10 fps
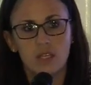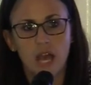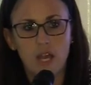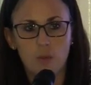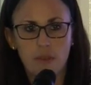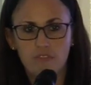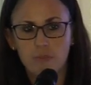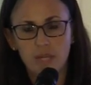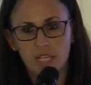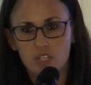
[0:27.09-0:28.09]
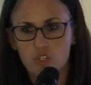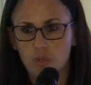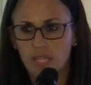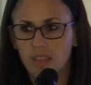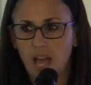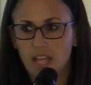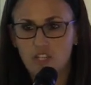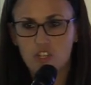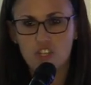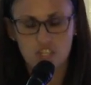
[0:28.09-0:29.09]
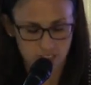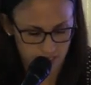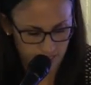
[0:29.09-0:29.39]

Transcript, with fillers: I hope everybody enjoyed lunch.